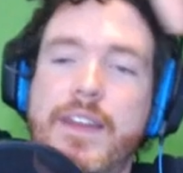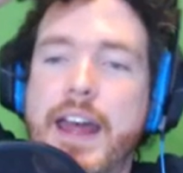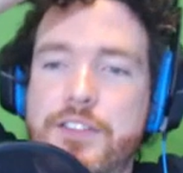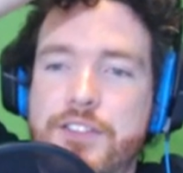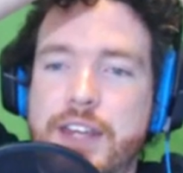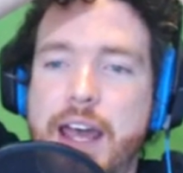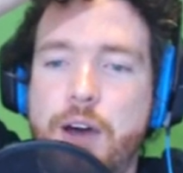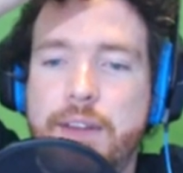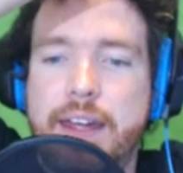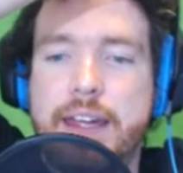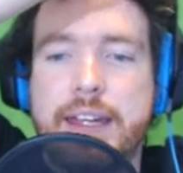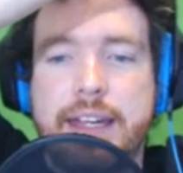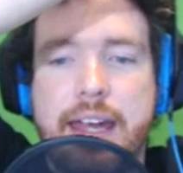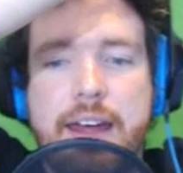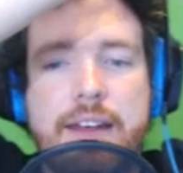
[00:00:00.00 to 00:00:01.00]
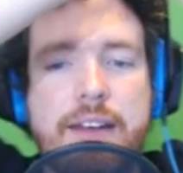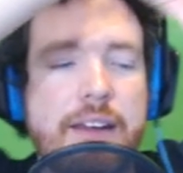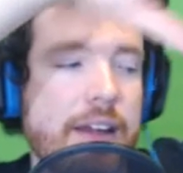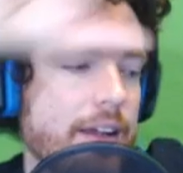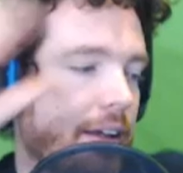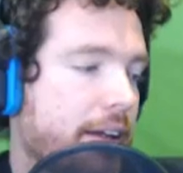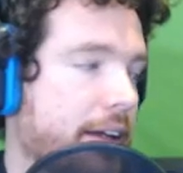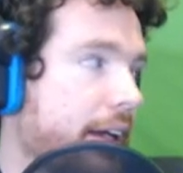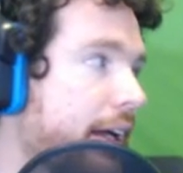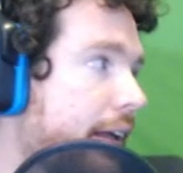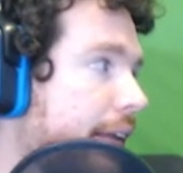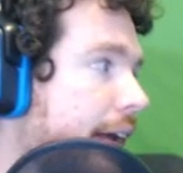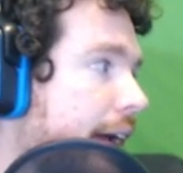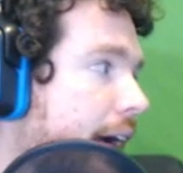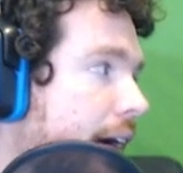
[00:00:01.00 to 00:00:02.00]
and that's how they get
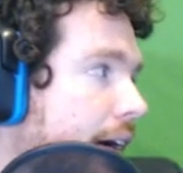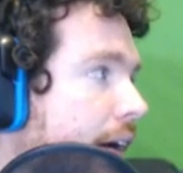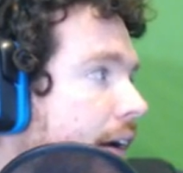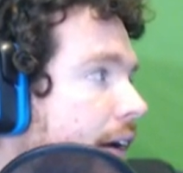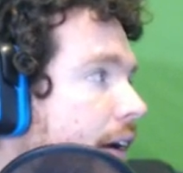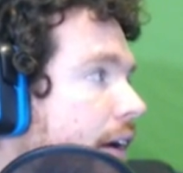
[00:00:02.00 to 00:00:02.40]
in there.